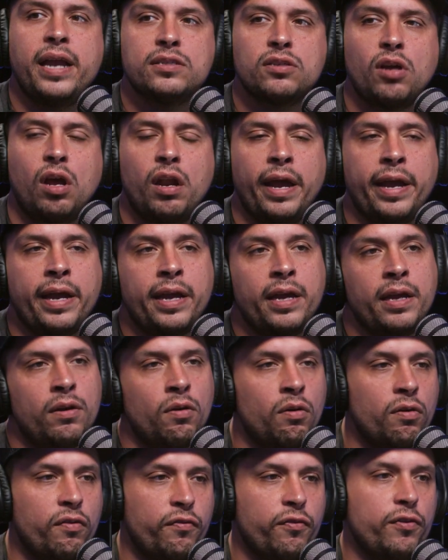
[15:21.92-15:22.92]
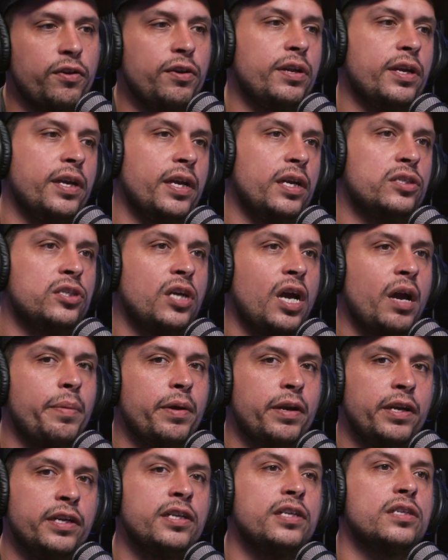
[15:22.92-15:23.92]
And he's all like, in order for you to get a
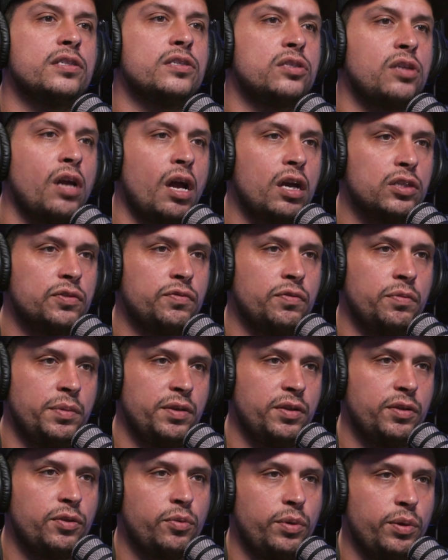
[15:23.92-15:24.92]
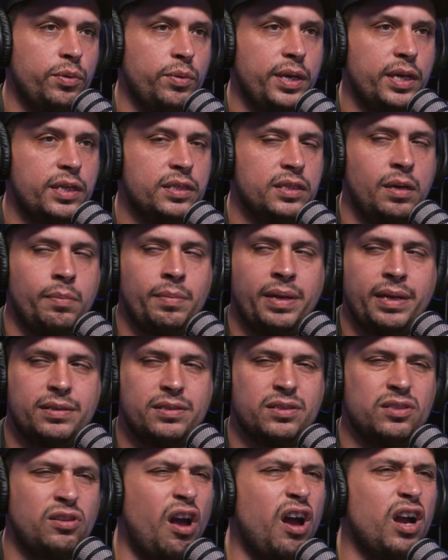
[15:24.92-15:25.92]
job here, you need to stage for me 3 weeks. And I'm
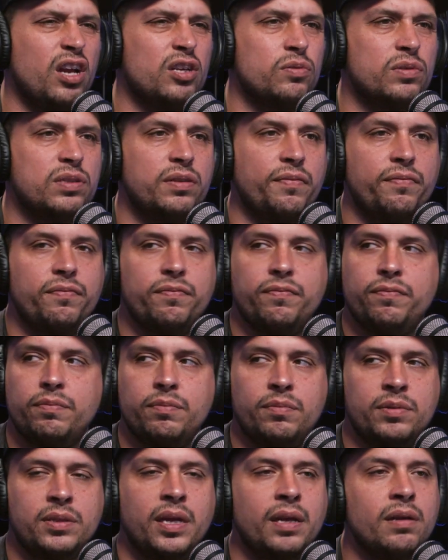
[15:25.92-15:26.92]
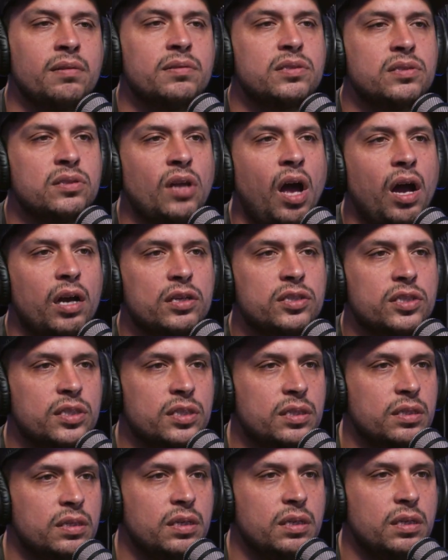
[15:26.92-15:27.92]
like, stage? What the hell is
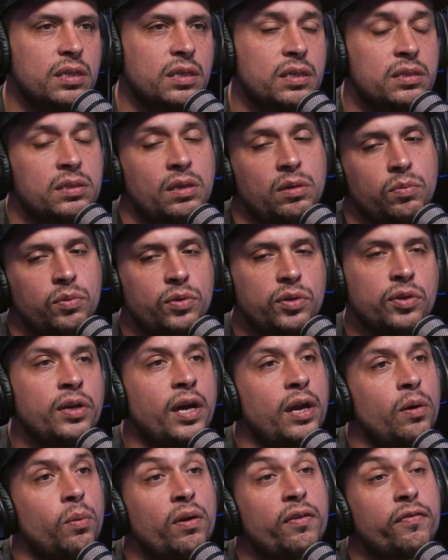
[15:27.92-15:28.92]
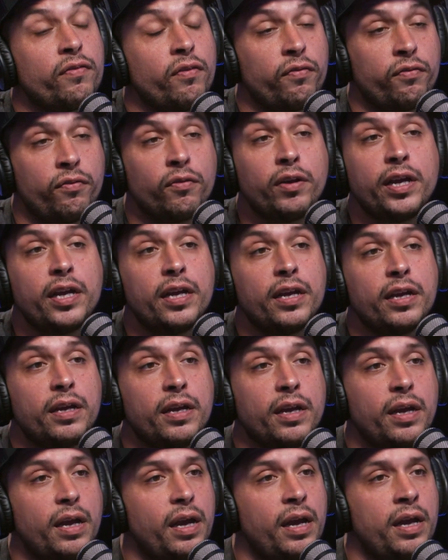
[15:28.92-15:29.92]
staging? He's like, well, you got to work for free.
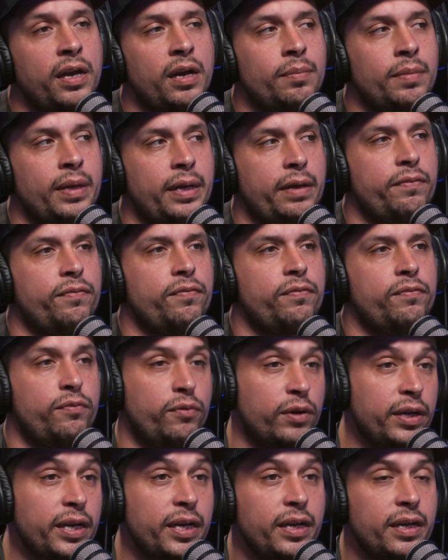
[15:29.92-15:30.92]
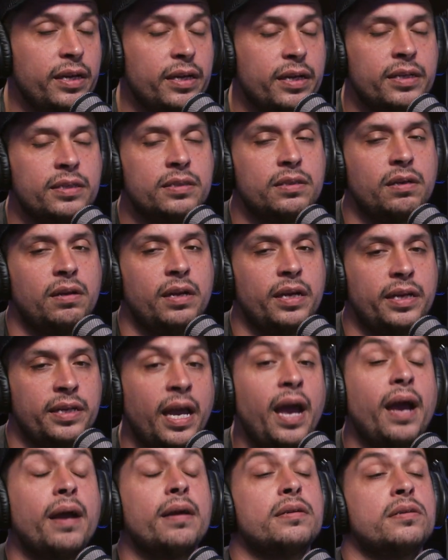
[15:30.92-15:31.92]
And I'm like, free? And he's all
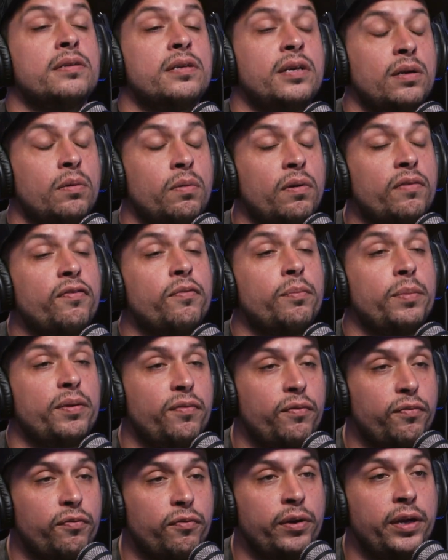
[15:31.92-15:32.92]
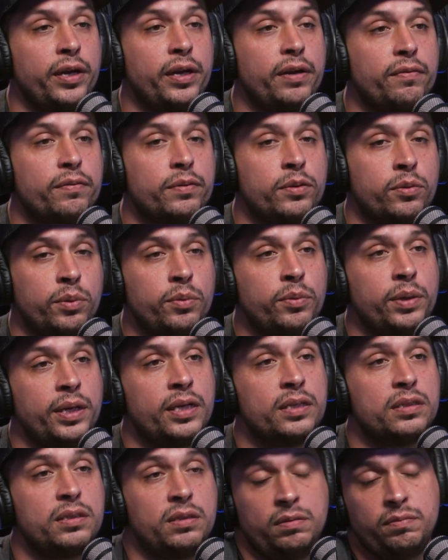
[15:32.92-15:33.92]
like, yeah, you got to work for me for free for 3
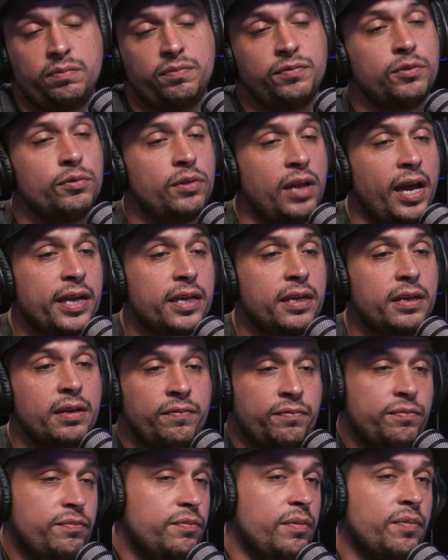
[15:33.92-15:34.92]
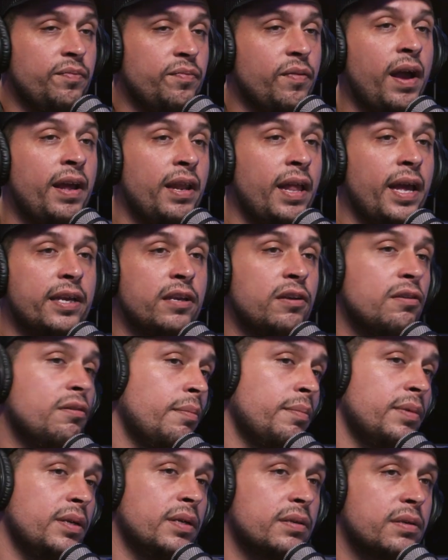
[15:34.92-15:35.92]
weeks. And if you like it, if I like
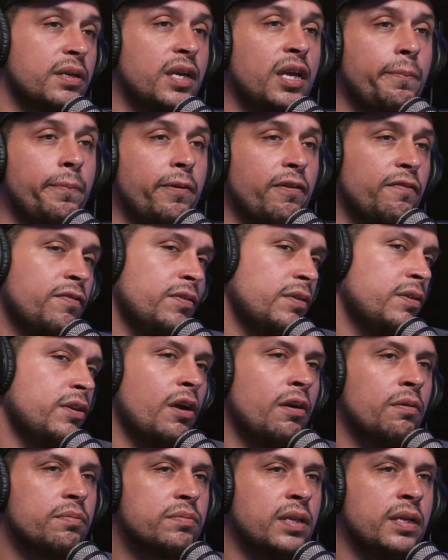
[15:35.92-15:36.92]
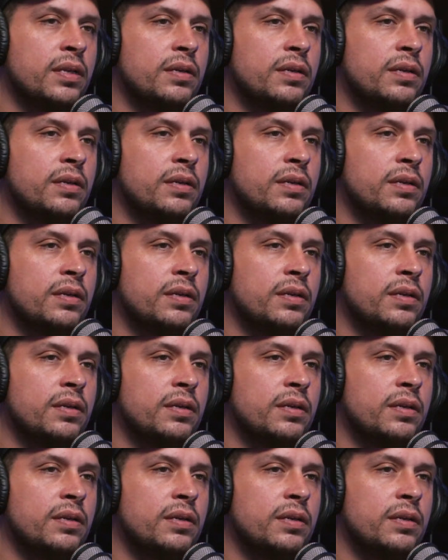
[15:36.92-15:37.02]
you, I'm going to keep you. If you don't.